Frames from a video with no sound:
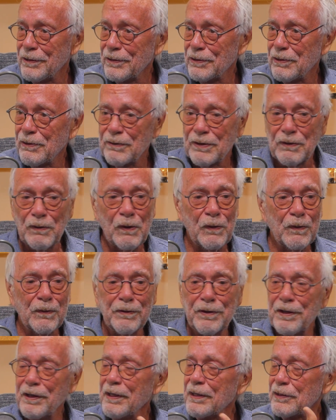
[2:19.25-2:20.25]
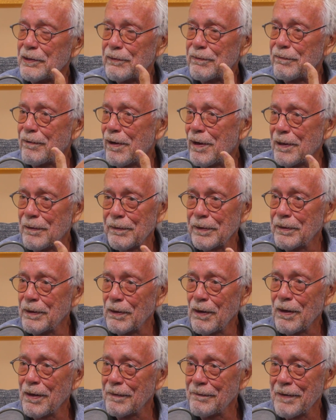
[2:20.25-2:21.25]
So the whole thing is fraught with a
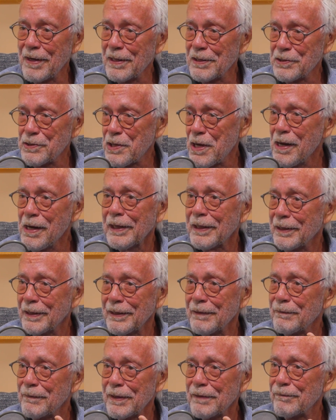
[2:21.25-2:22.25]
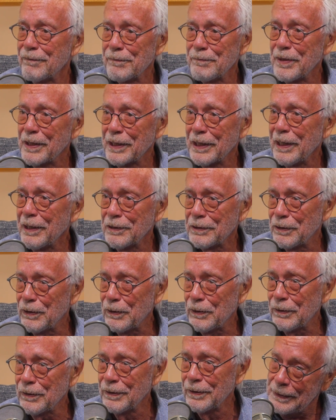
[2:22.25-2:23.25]
lot of anxiety right from the
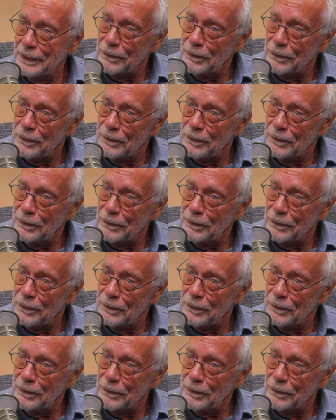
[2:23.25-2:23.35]
get-go.